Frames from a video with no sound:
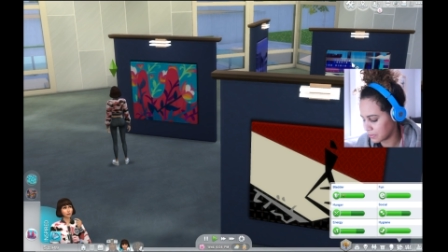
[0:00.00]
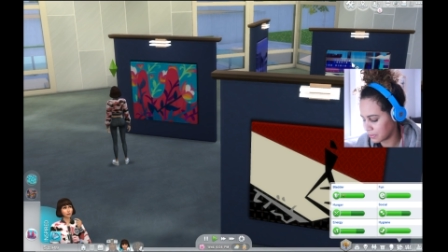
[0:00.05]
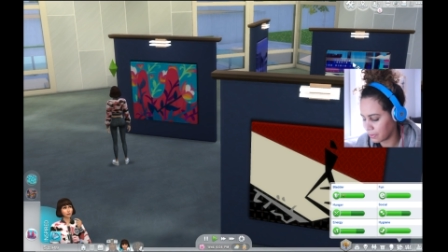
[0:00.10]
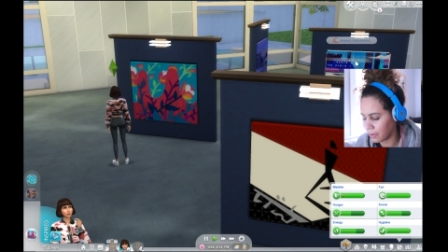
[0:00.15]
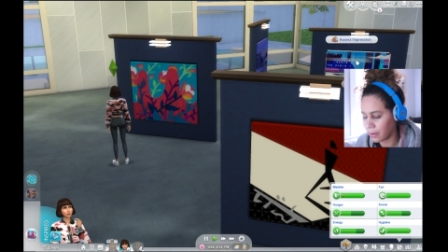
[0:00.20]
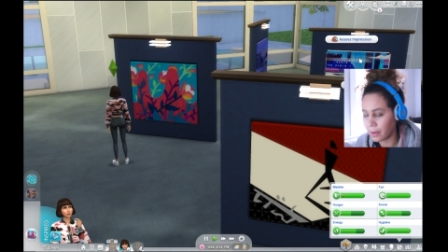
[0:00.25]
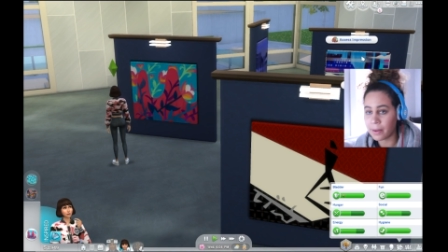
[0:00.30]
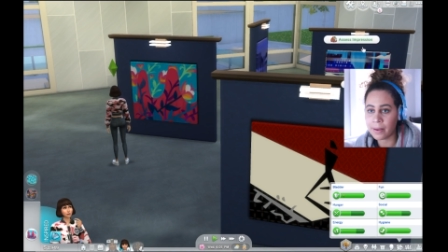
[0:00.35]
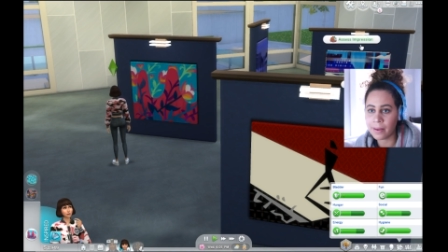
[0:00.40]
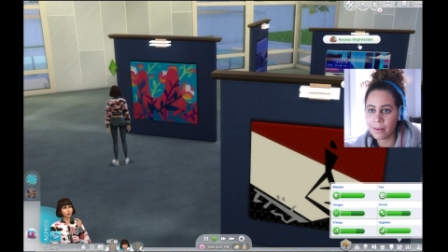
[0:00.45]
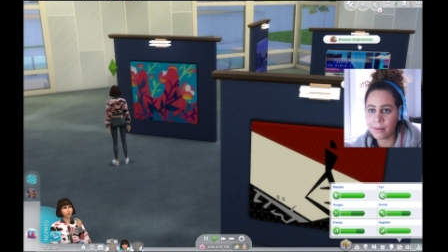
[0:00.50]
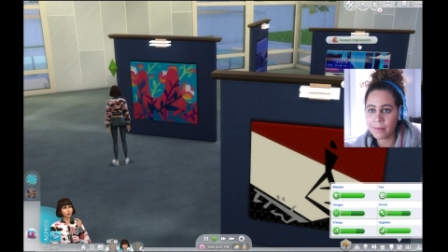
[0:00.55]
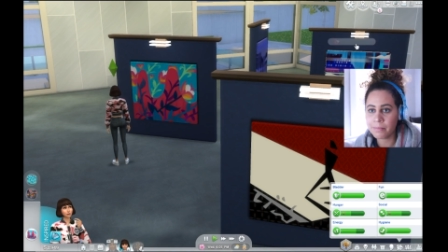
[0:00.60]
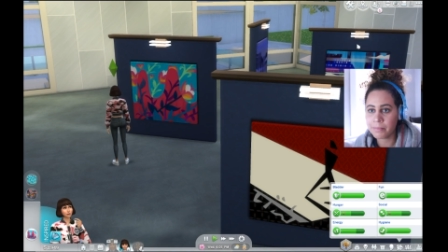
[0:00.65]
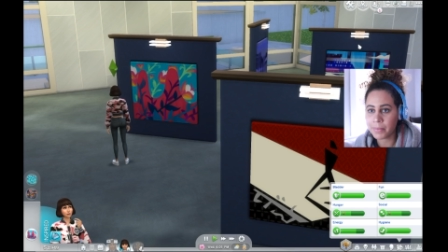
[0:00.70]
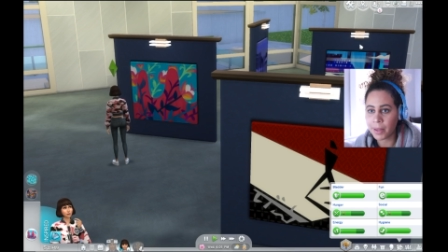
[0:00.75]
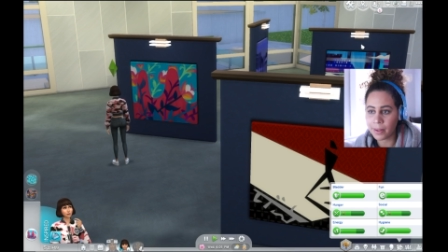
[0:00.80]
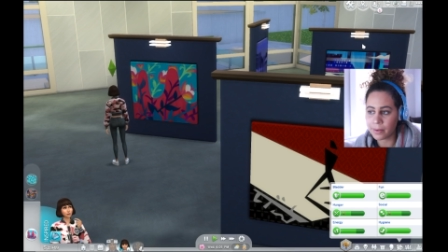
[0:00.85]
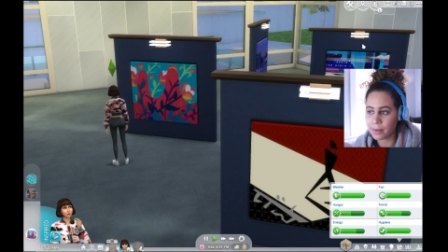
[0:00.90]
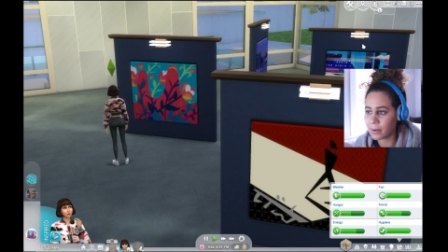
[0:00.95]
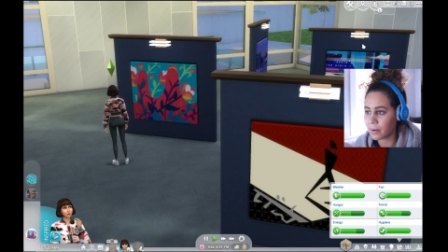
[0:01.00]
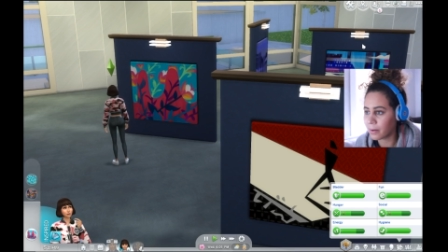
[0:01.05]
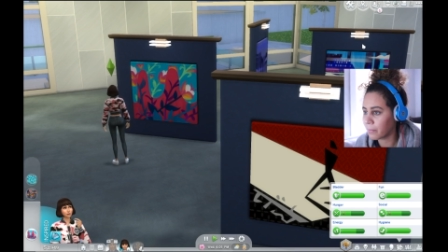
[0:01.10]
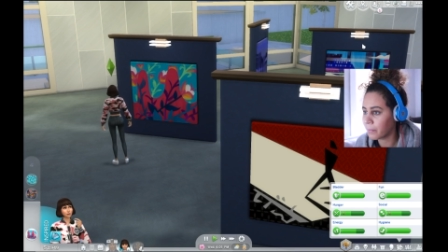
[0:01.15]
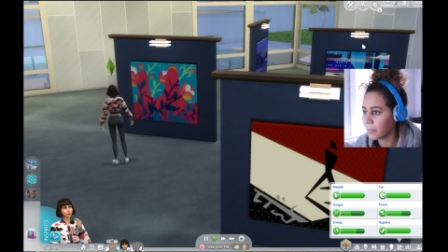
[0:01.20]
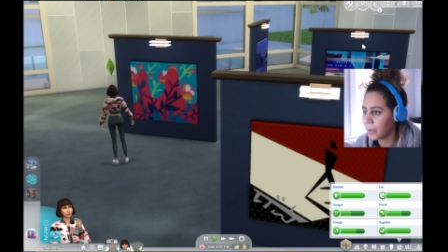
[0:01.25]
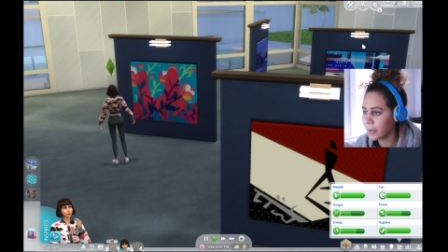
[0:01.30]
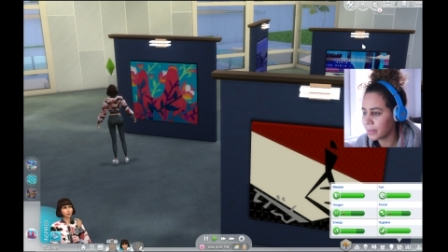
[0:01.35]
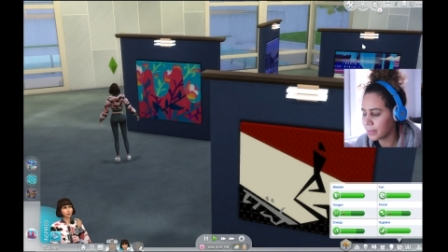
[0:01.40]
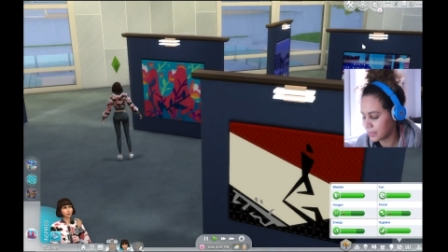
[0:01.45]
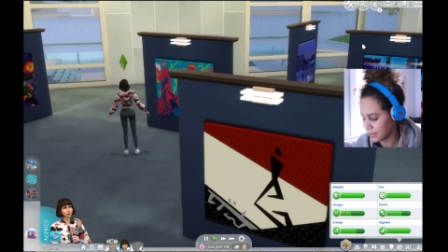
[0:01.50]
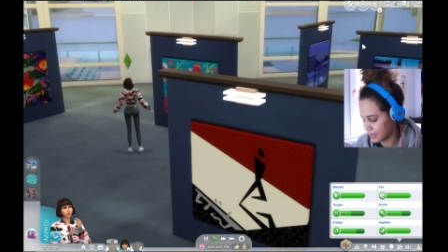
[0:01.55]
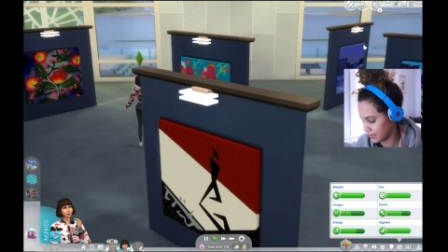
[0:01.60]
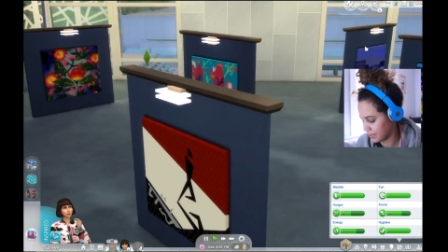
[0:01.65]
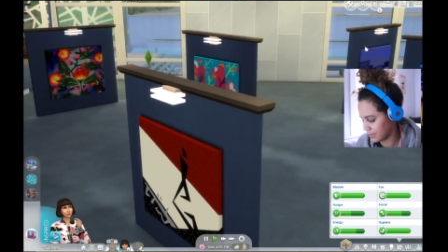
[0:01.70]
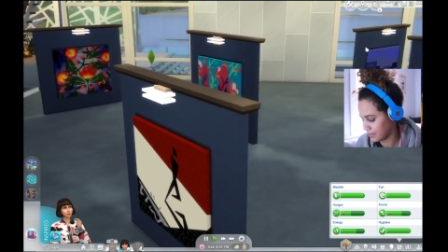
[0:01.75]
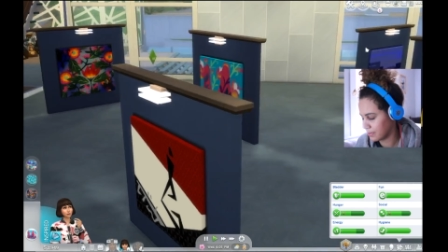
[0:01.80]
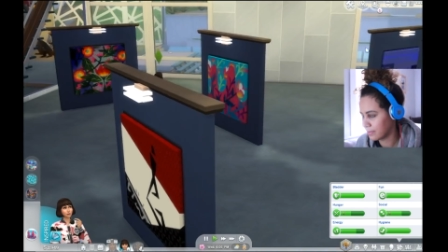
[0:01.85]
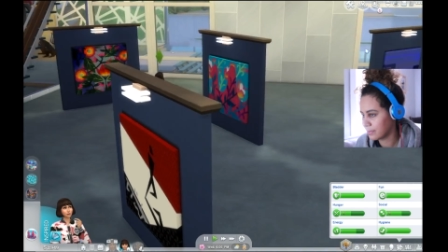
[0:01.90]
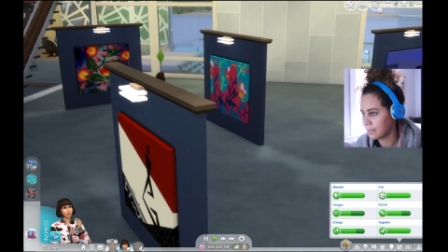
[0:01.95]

okay? But you know what?